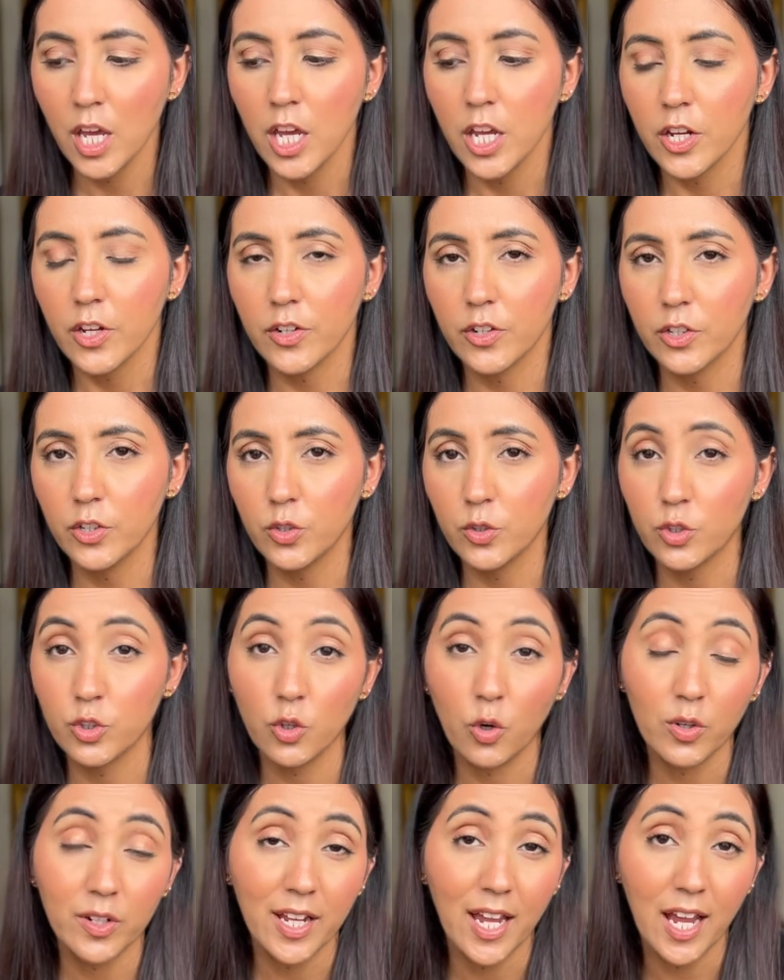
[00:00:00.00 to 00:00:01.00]
you know you
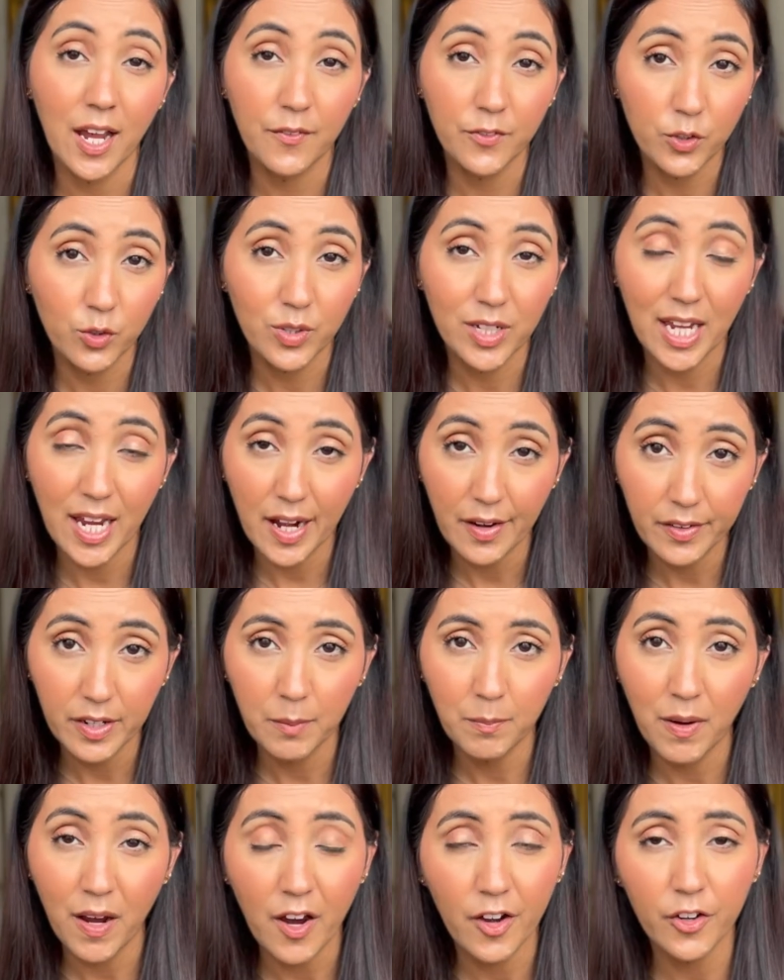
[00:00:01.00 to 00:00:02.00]
don't have to carry
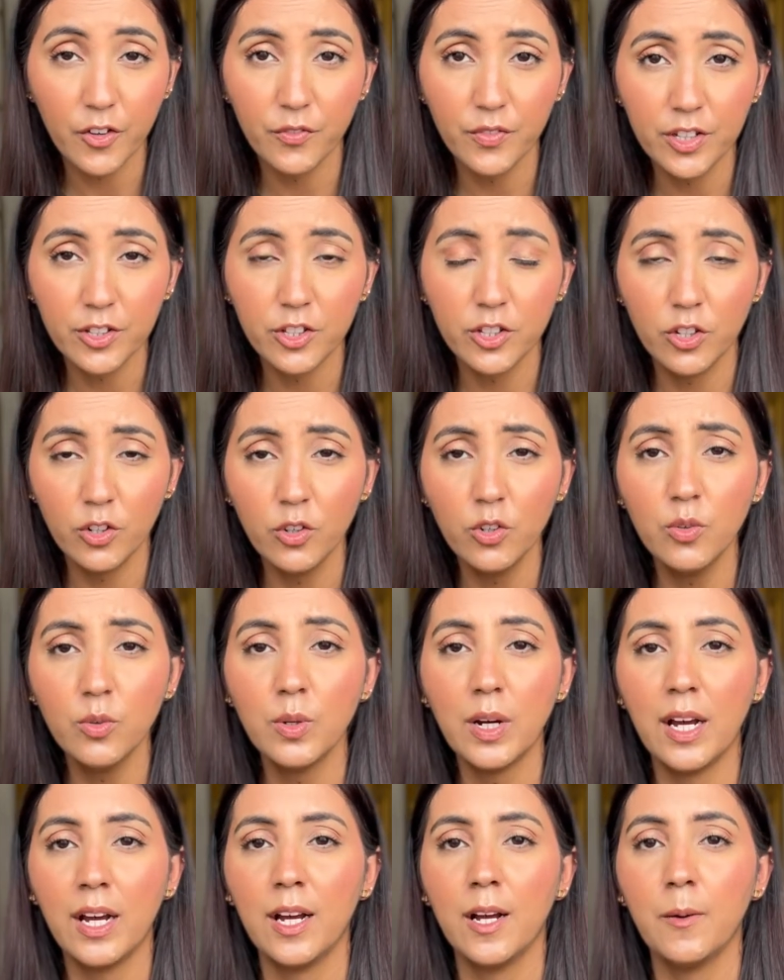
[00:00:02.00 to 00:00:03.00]
powder with you
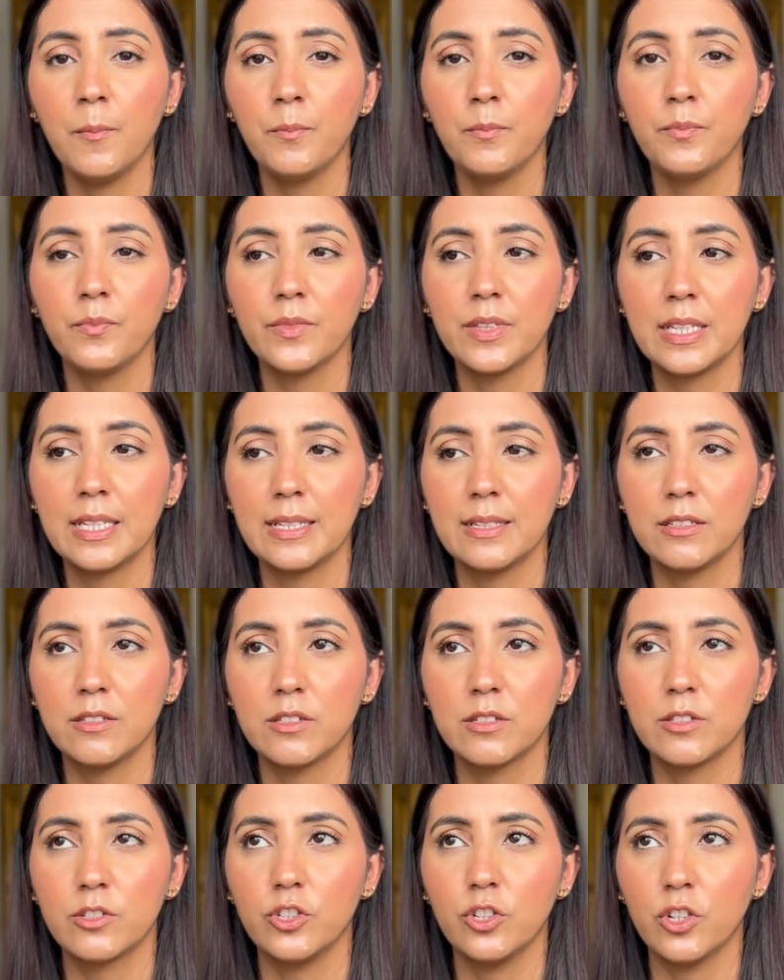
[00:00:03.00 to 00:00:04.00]
um,
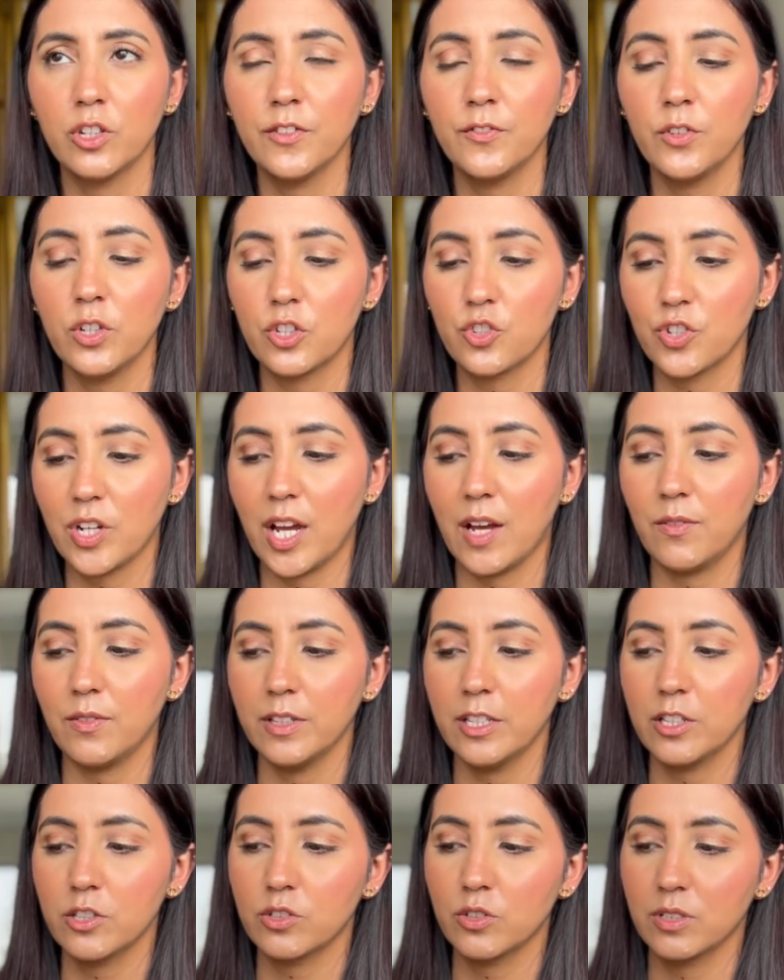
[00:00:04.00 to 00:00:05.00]
you know if you're
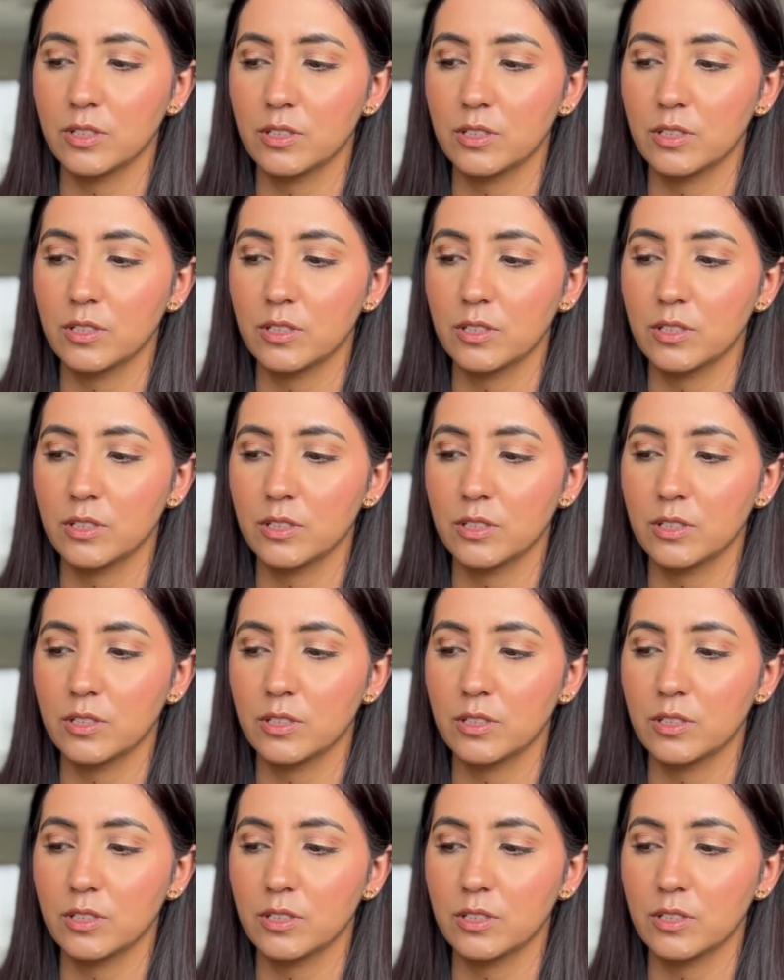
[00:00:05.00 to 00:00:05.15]
traveling so